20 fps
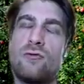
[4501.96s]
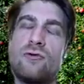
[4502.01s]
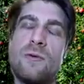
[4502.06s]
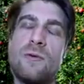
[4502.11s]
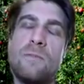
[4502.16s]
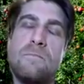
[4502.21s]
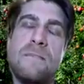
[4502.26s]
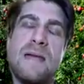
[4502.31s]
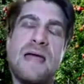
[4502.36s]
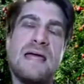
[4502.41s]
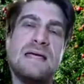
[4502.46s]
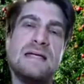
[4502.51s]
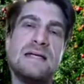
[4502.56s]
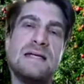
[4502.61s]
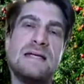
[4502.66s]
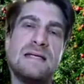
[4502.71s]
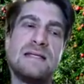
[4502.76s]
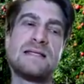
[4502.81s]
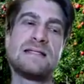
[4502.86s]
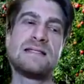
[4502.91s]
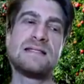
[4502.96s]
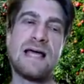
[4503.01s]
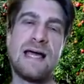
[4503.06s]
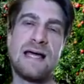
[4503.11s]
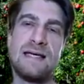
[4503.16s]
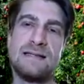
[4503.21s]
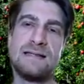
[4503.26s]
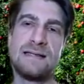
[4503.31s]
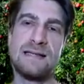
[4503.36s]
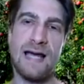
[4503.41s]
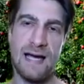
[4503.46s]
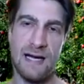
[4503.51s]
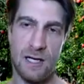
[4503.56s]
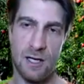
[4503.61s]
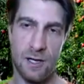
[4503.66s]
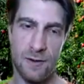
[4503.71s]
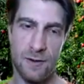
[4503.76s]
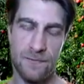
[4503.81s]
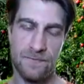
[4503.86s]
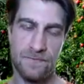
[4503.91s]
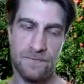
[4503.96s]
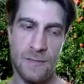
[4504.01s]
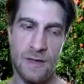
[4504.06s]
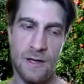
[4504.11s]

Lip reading: will remain in the second layer